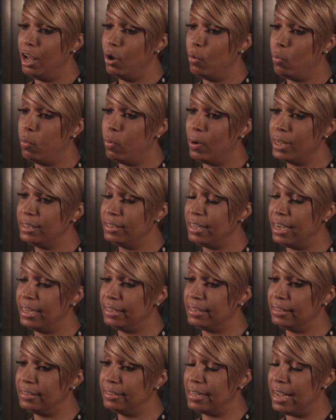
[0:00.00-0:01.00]
Once I
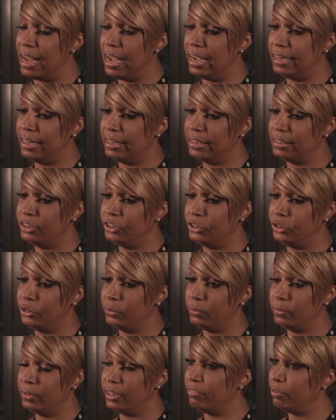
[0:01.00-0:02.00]
decided
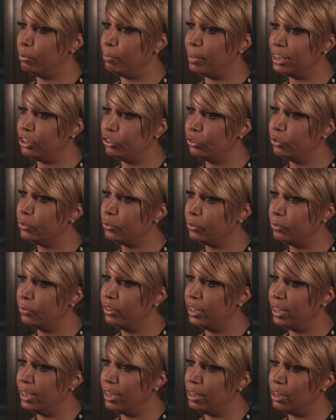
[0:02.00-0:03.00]
to live in my
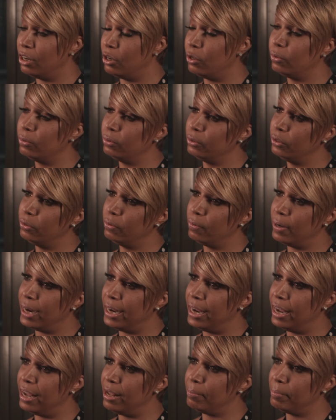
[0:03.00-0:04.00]
truth and own who I
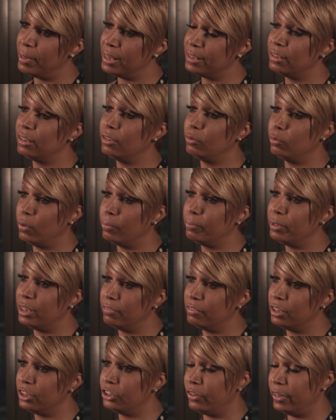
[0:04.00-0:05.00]
am as a woman
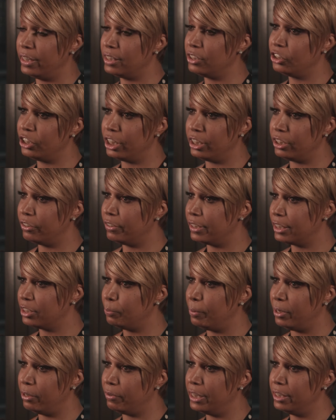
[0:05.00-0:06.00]
of the transgender
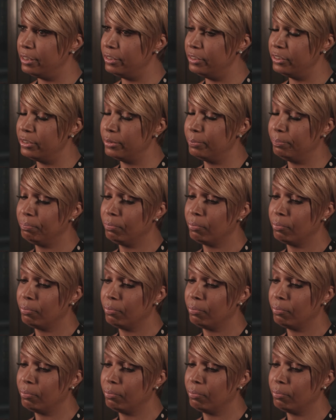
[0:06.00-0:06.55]
experience,